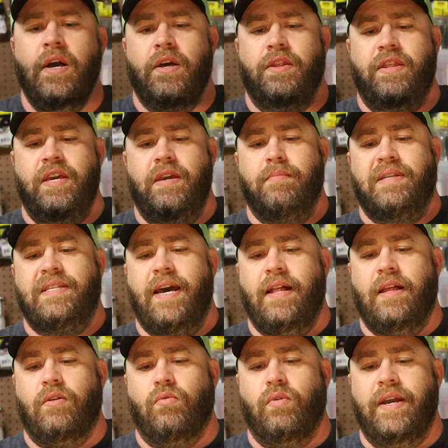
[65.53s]
The
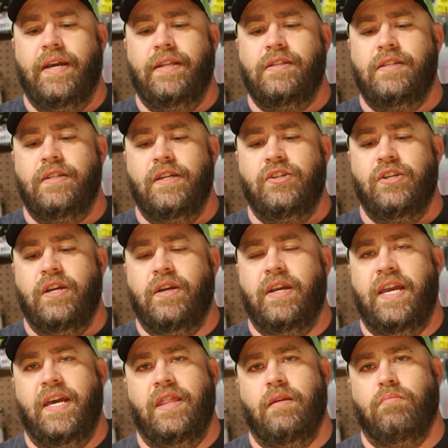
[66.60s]
metallic red stitching
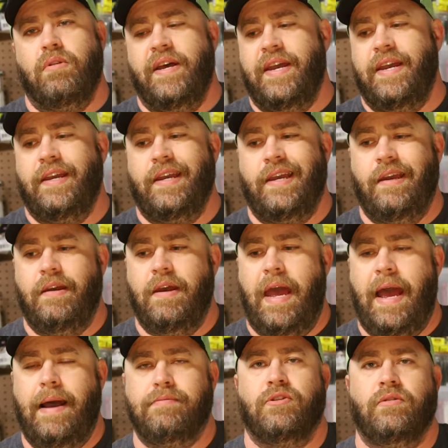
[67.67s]
in the blank
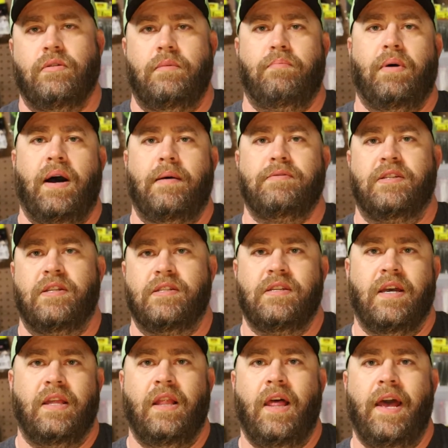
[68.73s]
absolutely pops in the
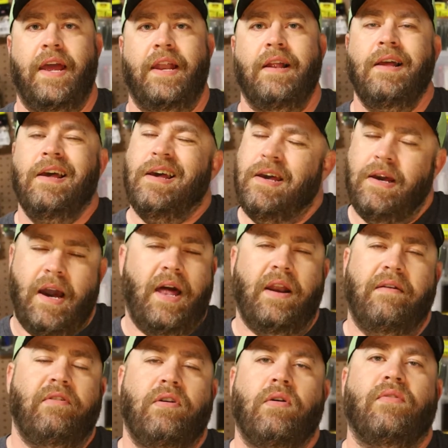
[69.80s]
sunlight. I don't
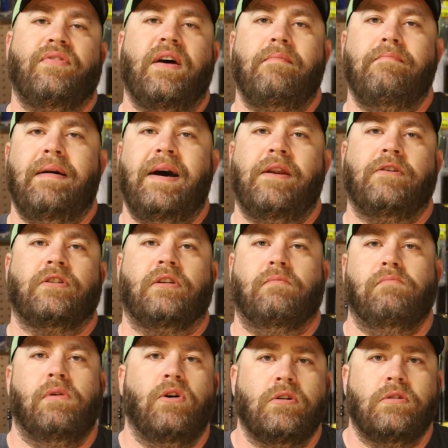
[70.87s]
even know if that matters to
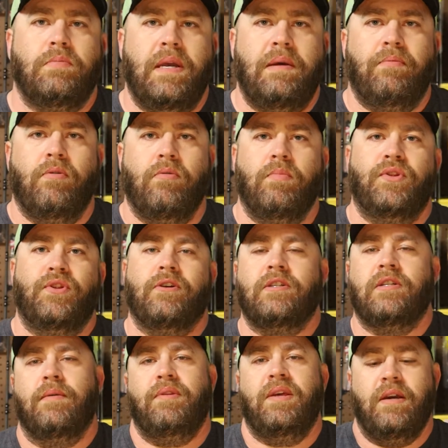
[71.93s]
most people, but there's
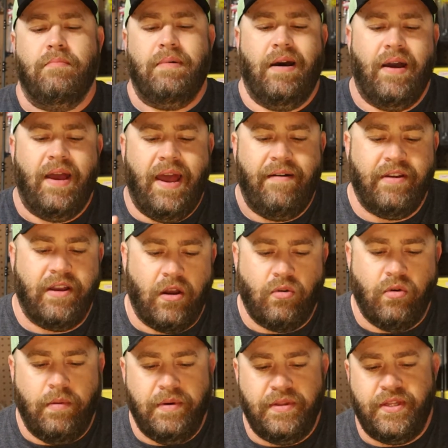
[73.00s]
something about having
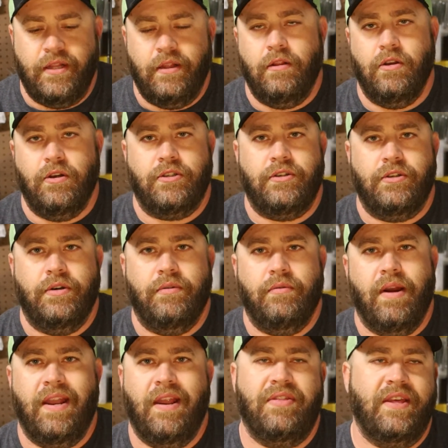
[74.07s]
equipment that looks good,
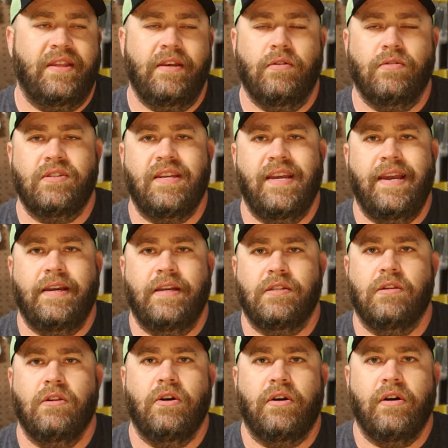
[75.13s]
right? I think the old saying
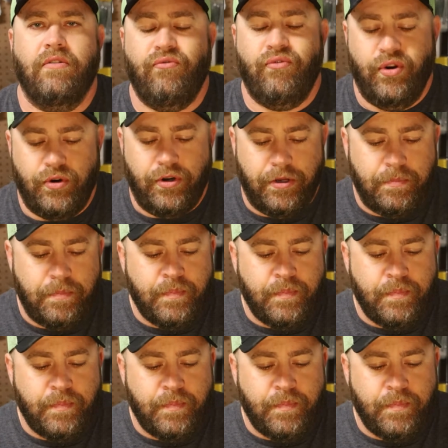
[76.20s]
is look good, feel good.